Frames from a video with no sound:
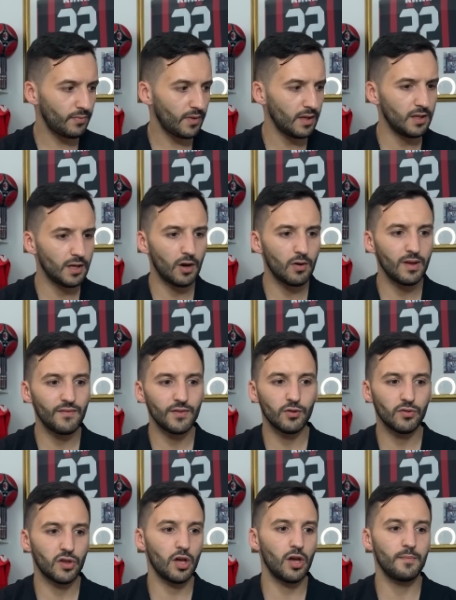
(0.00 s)
you know, even
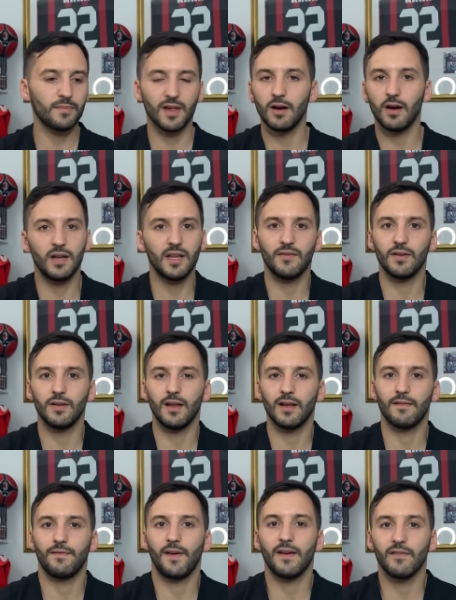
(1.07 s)
on terms that aren't even
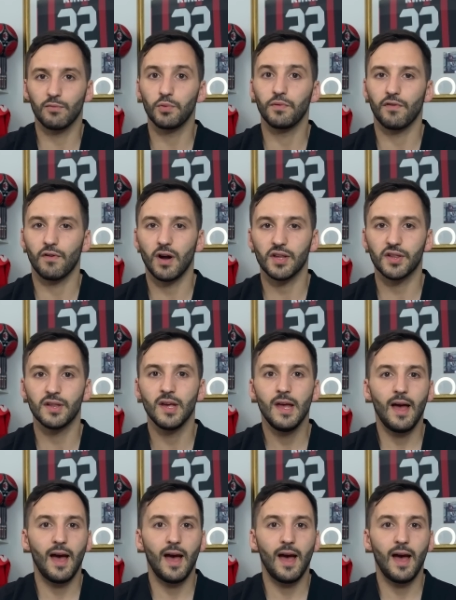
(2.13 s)
like favourable for us,